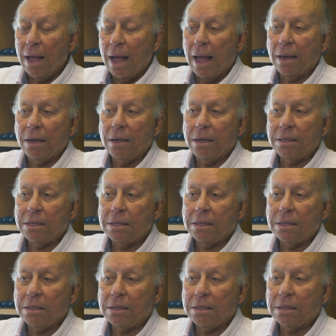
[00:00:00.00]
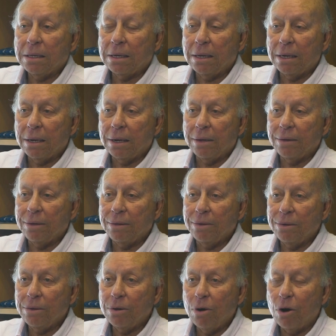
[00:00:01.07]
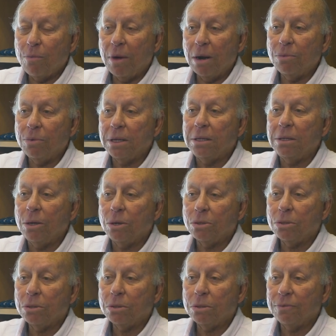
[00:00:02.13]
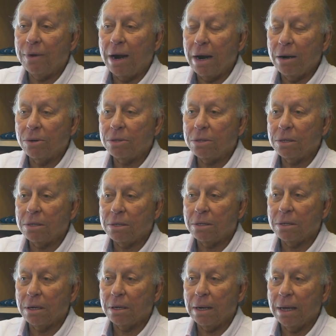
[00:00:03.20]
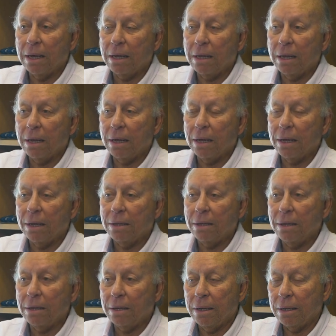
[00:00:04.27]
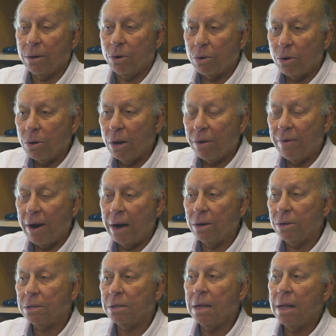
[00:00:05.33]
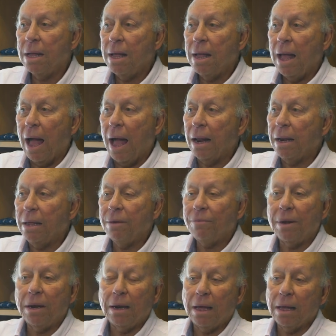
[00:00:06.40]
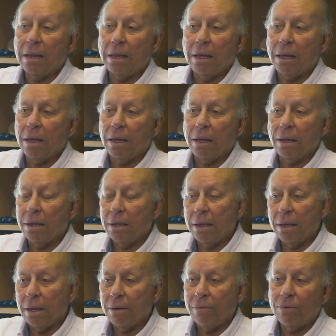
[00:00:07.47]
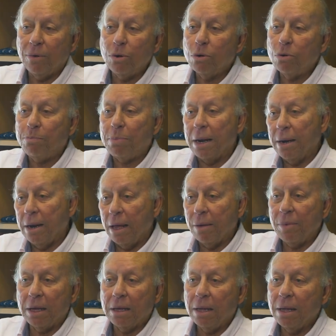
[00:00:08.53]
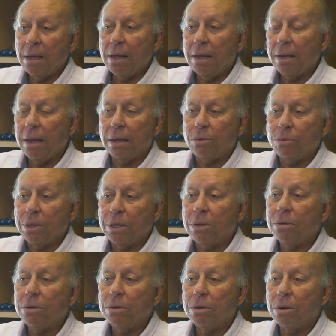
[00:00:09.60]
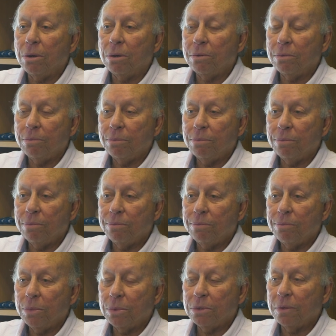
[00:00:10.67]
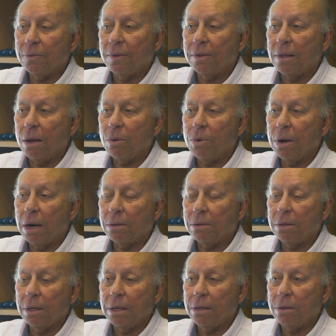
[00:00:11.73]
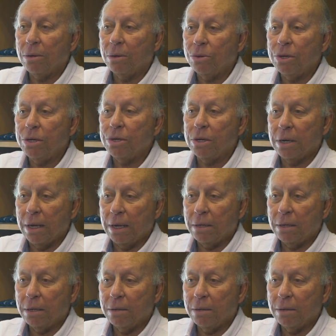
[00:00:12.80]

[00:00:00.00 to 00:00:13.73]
And this is uh, normal with those viruses uh, like uh, the coronavirus and even like the, the flu pandemic that we don't know mm, most of the time where they originate.